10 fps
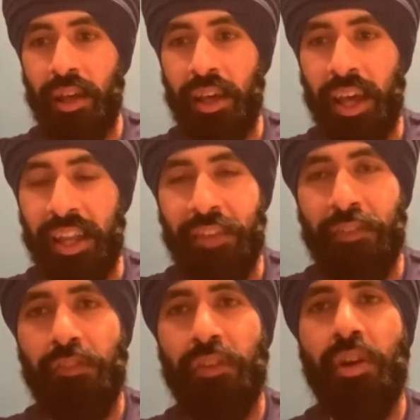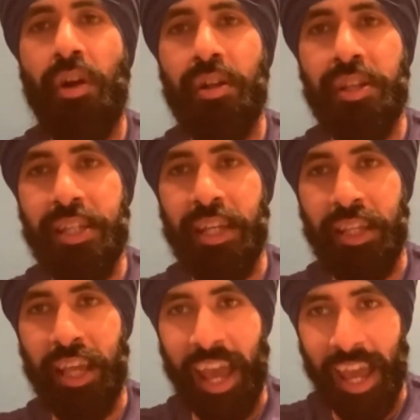and even if you can't see
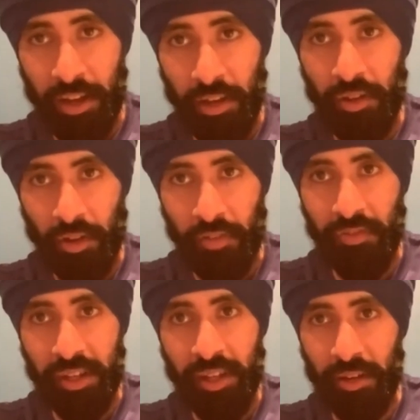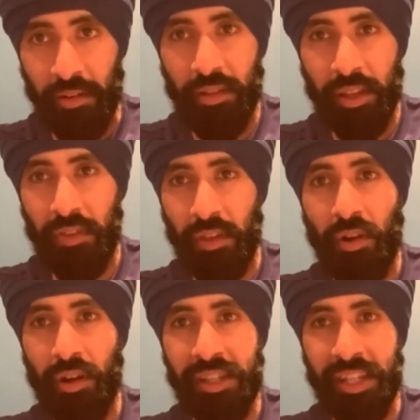the end of the tunnel, if you
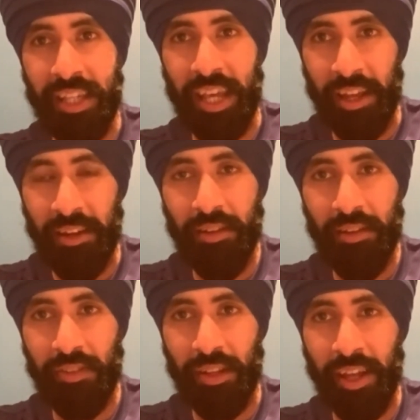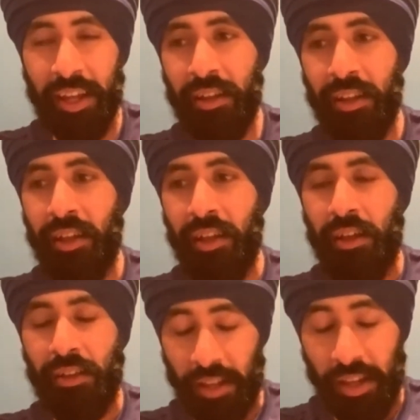can't see the end of the light
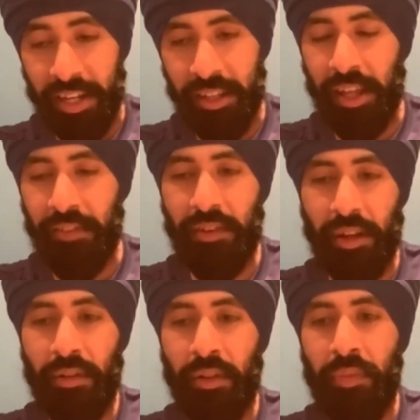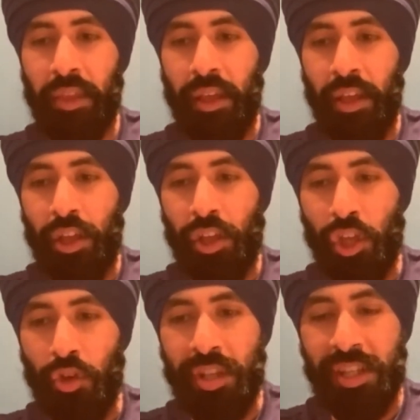at the end of the tunnel,
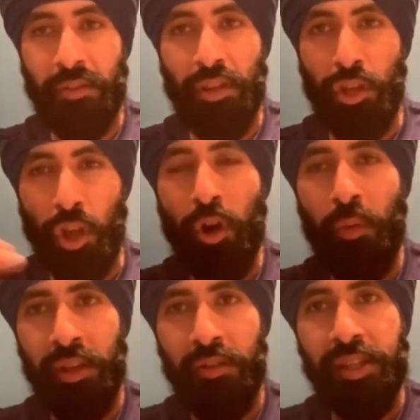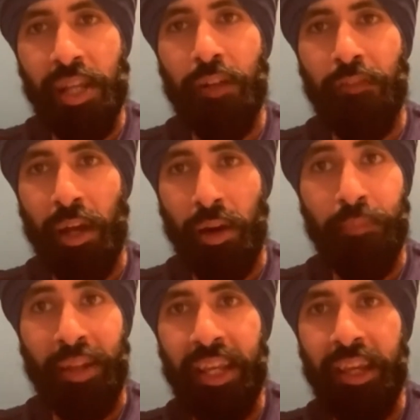you just know in yourself now, I
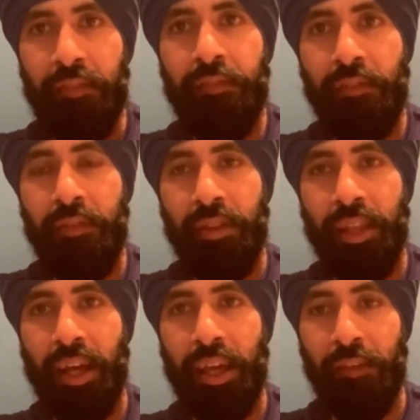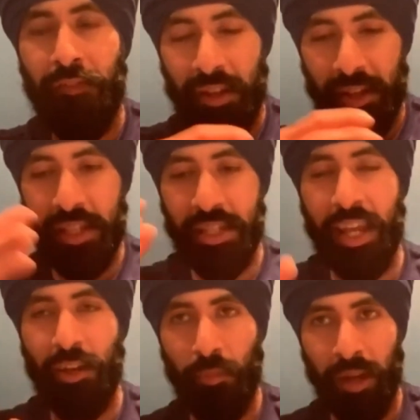believe, that if I just
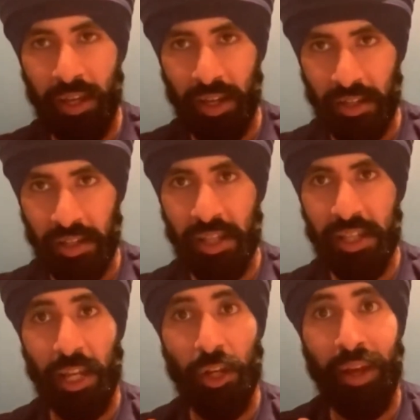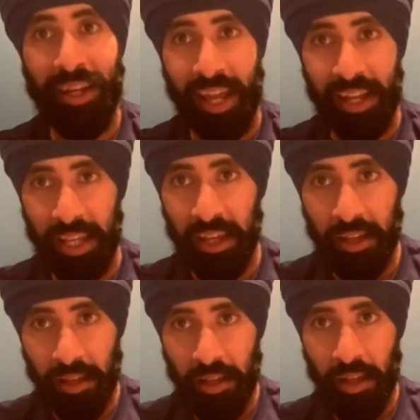stick to my guns, stick to my
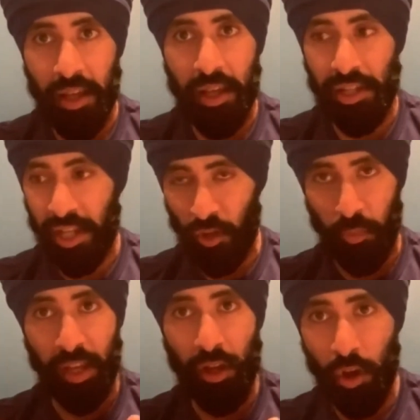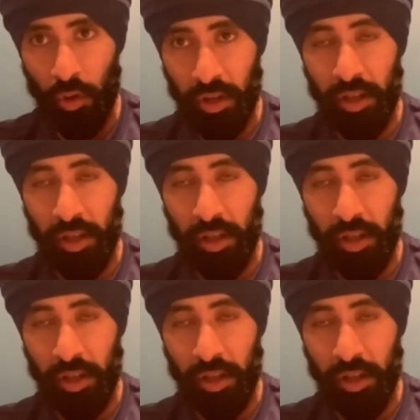technique, stick to my code,